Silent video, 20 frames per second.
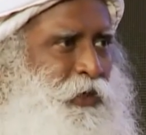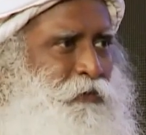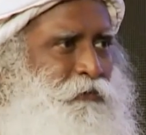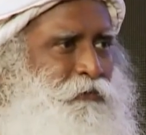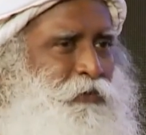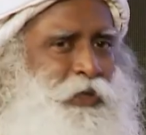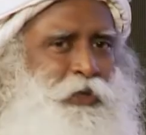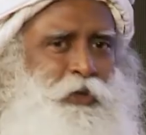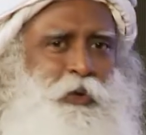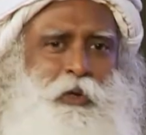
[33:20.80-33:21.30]

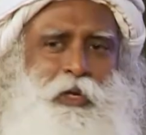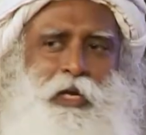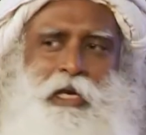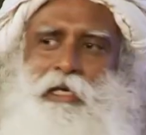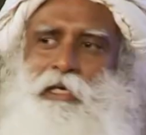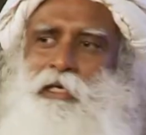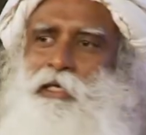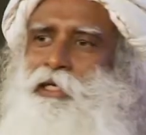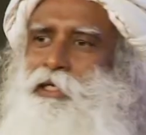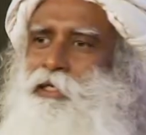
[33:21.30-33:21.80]
We don't
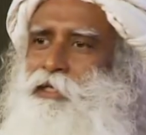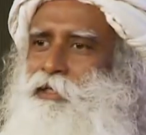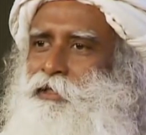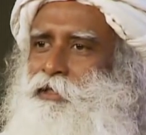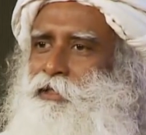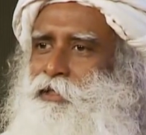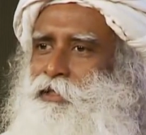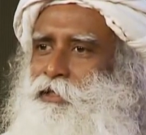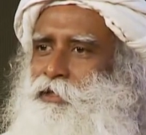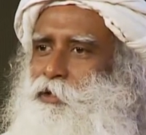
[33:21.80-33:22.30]
get
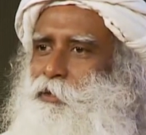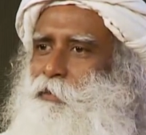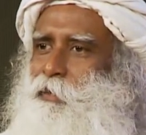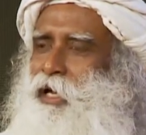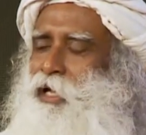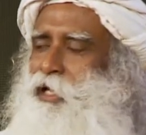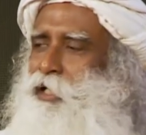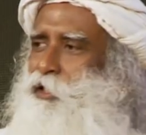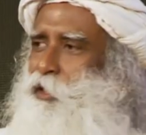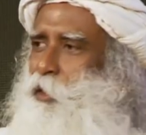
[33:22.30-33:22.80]
leaders to
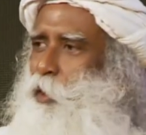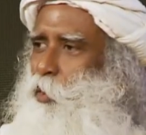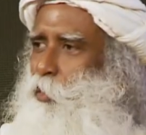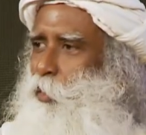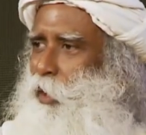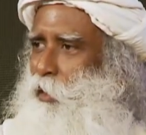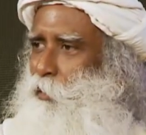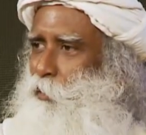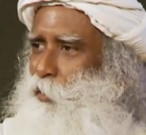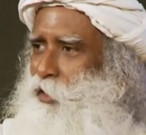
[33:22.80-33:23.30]
manage our
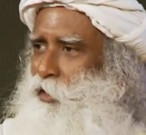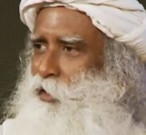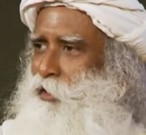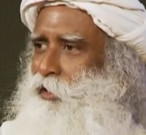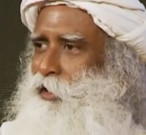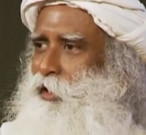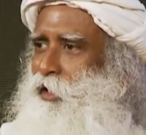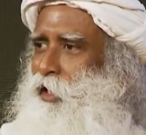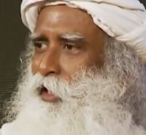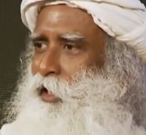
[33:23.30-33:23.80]

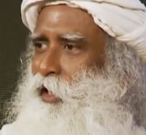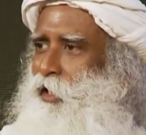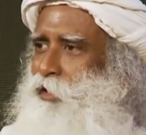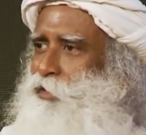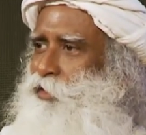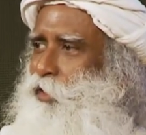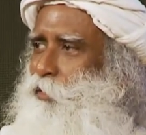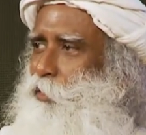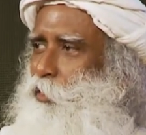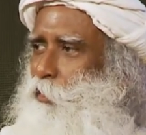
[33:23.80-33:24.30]
well-being and
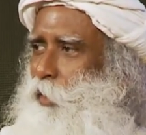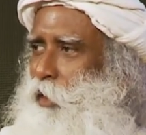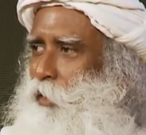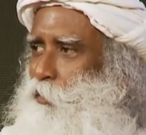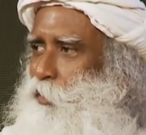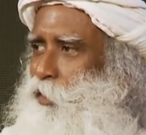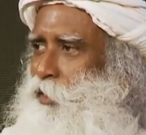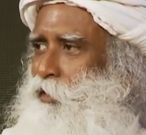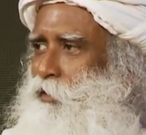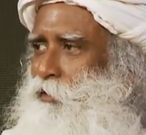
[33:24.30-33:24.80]
enhance our
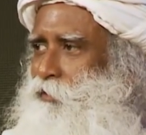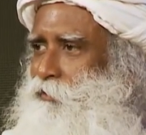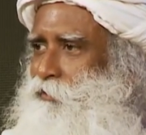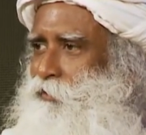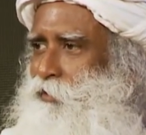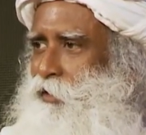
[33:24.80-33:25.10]
well-being.